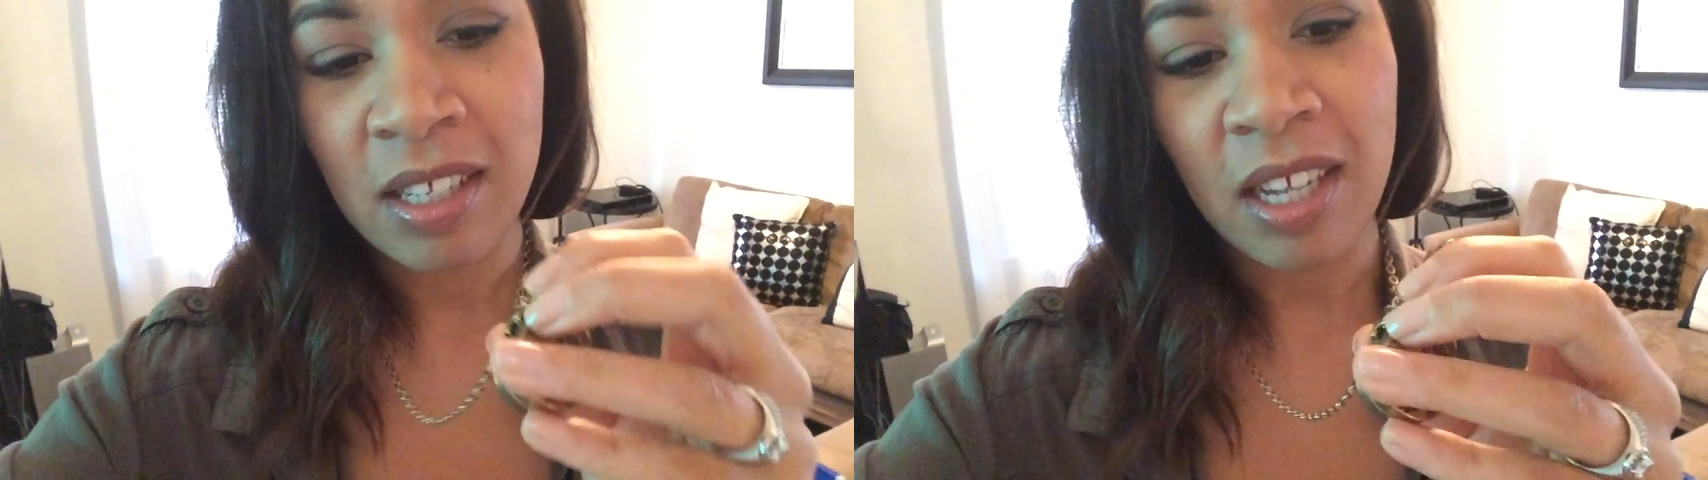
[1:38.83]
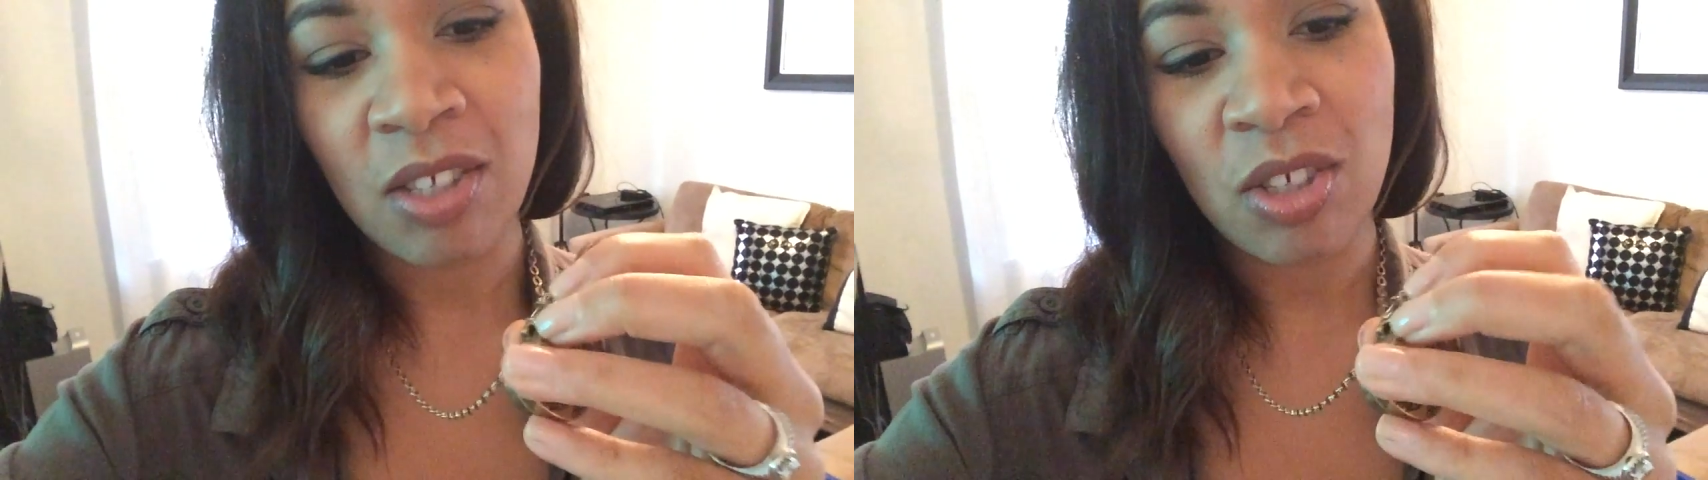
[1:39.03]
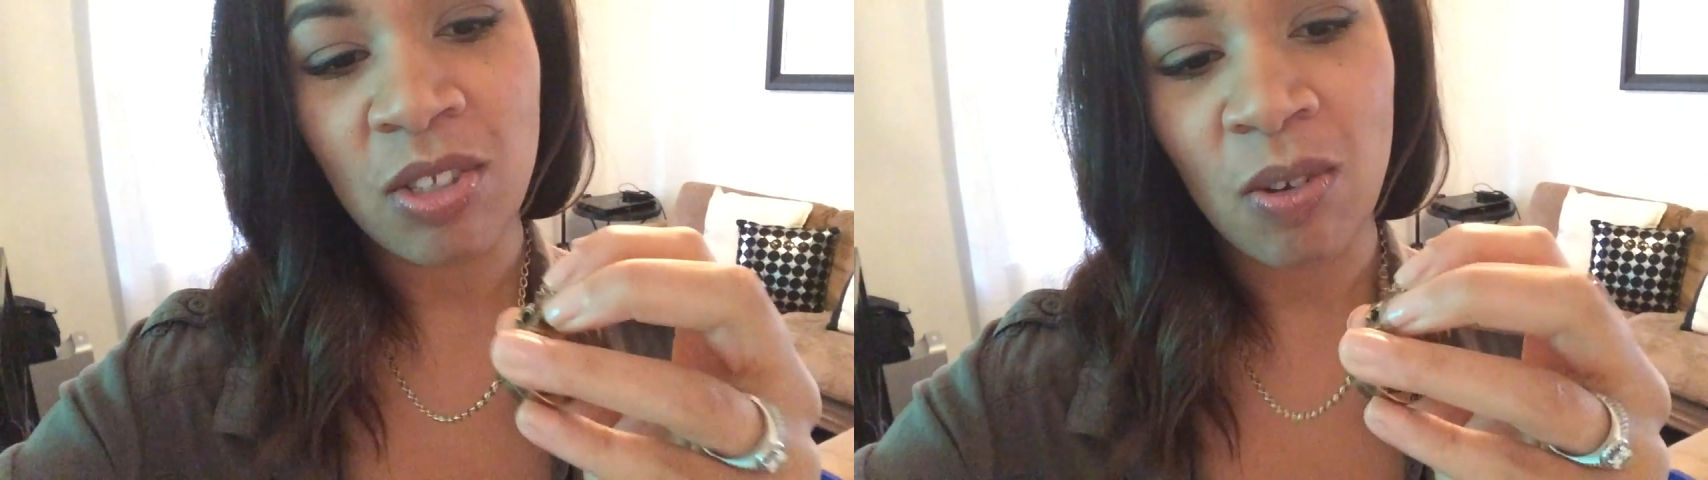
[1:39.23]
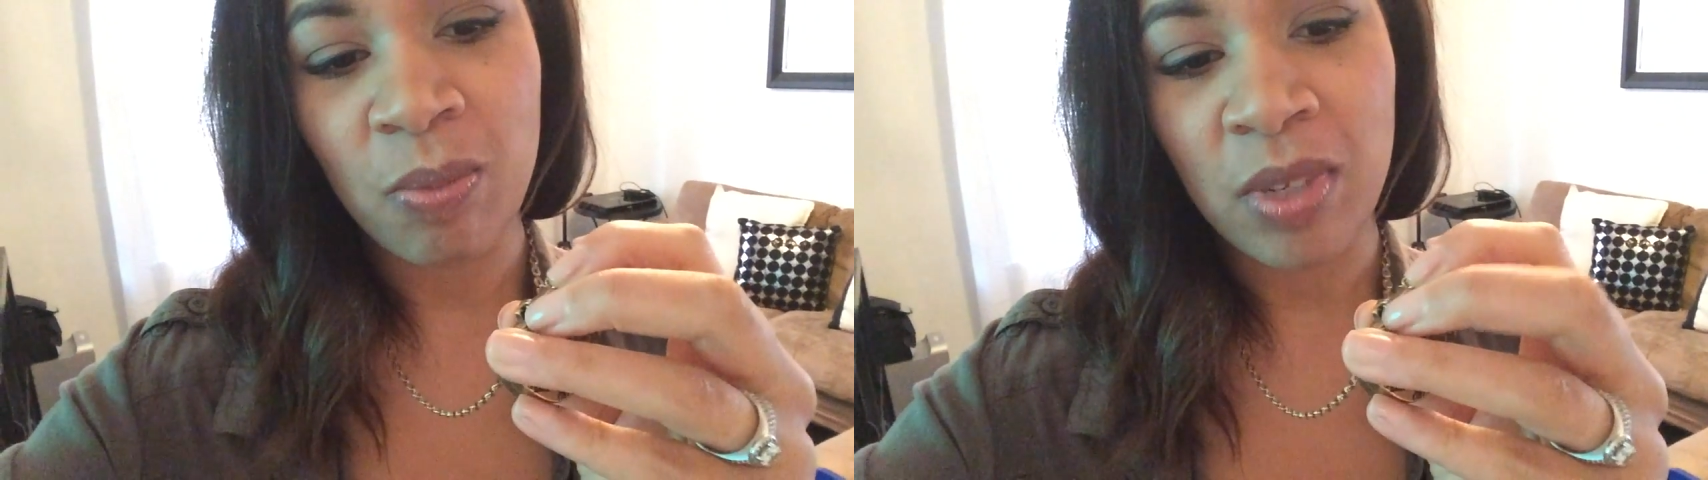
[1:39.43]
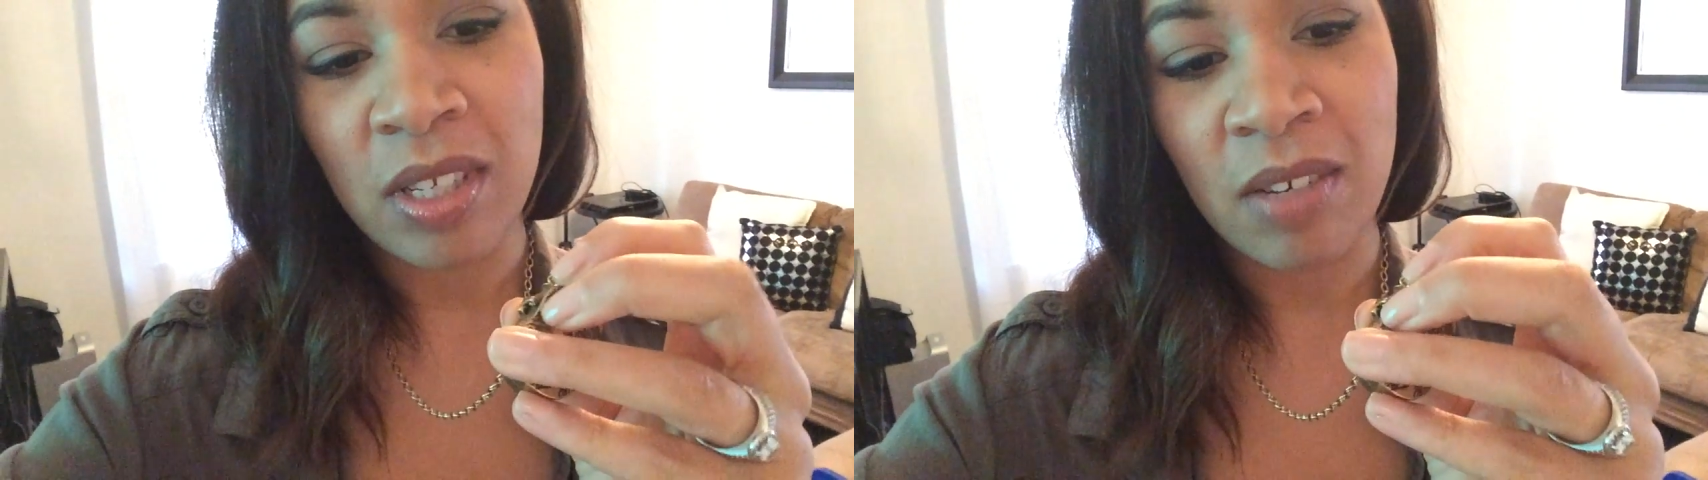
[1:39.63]
I just
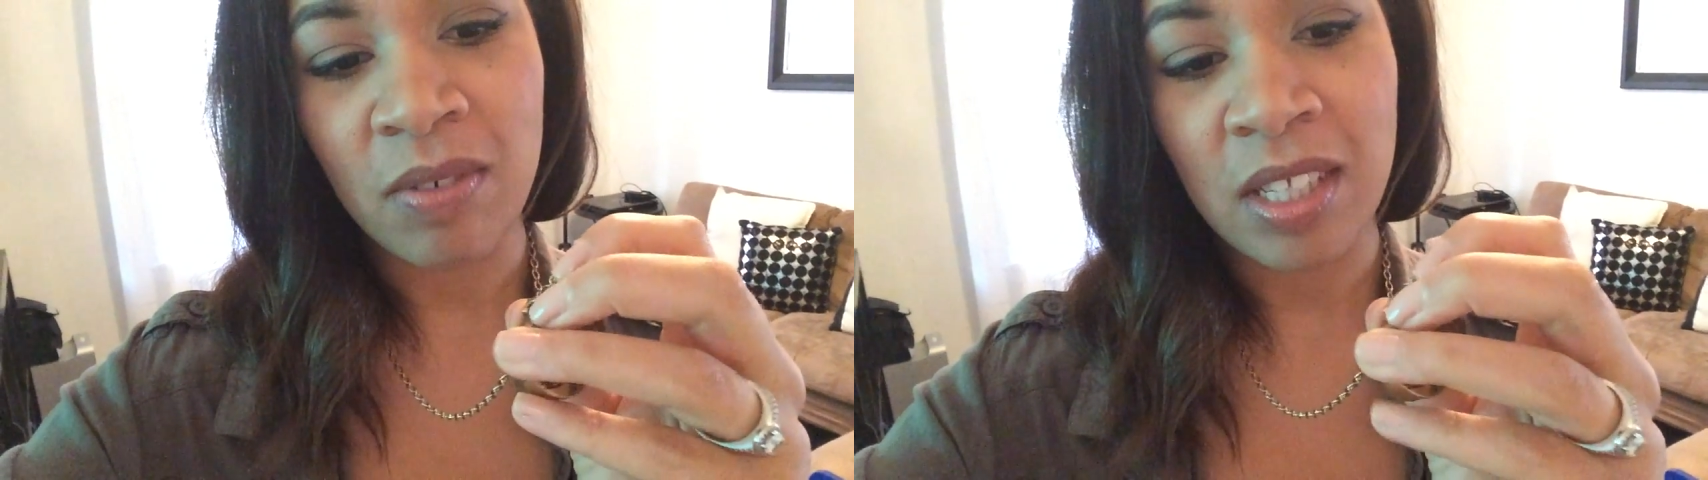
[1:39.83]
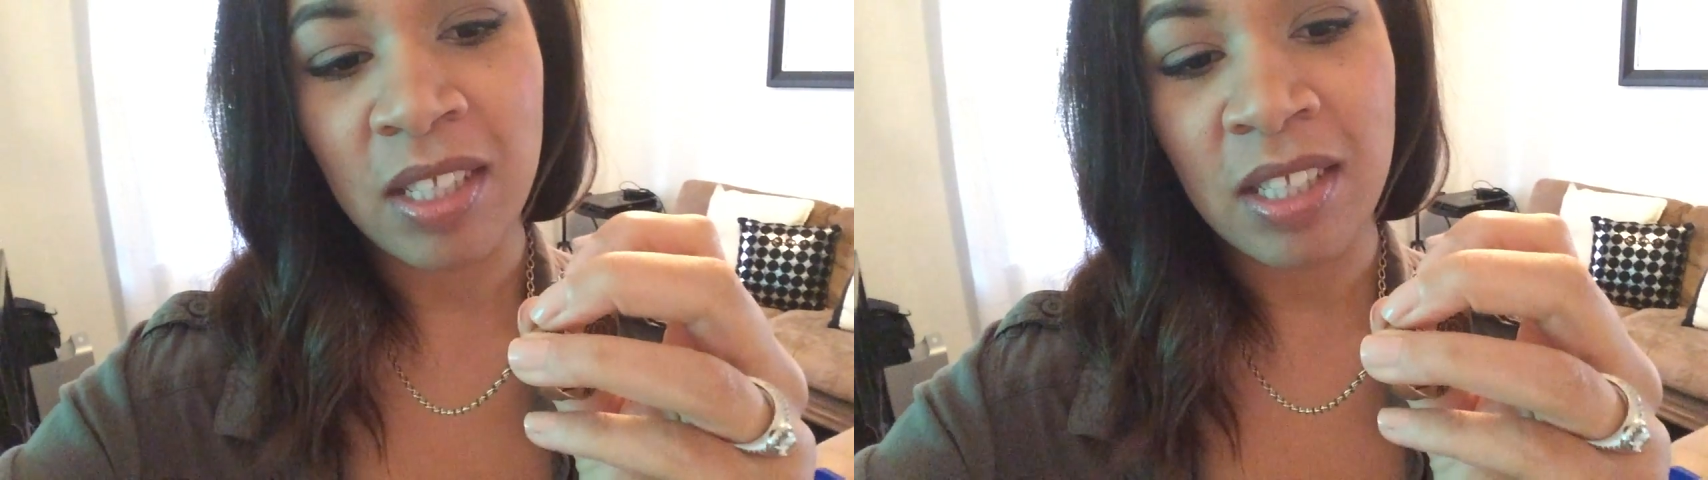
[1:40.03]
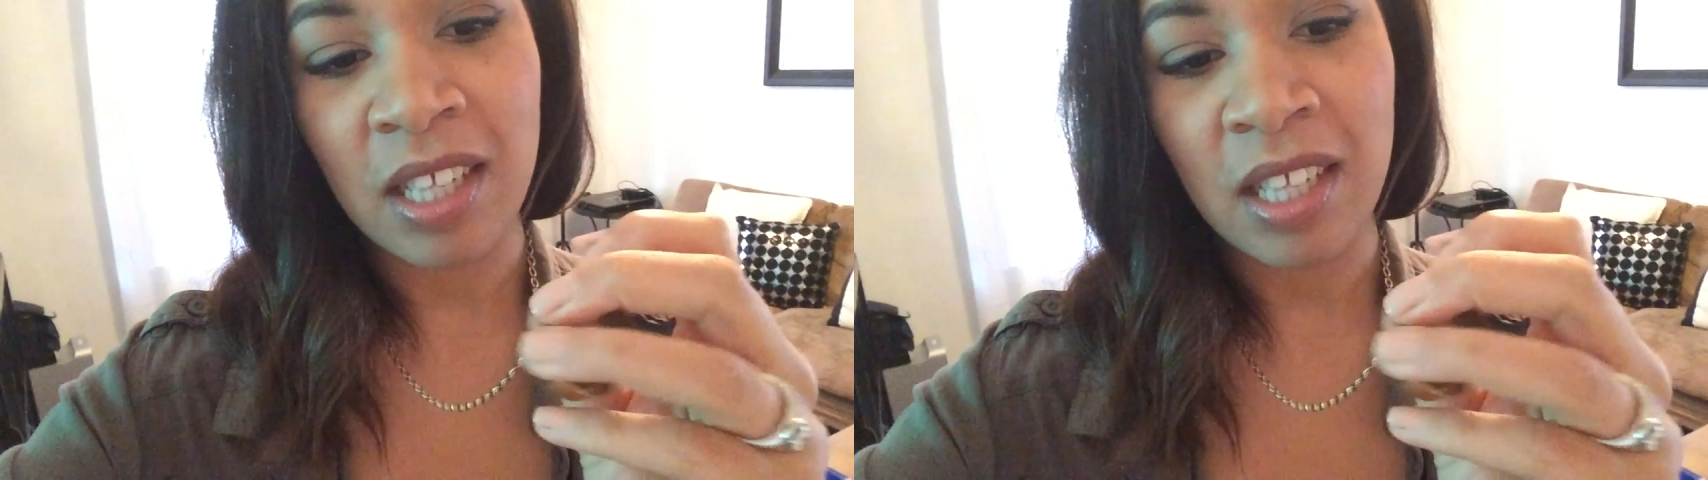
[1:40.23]
opened it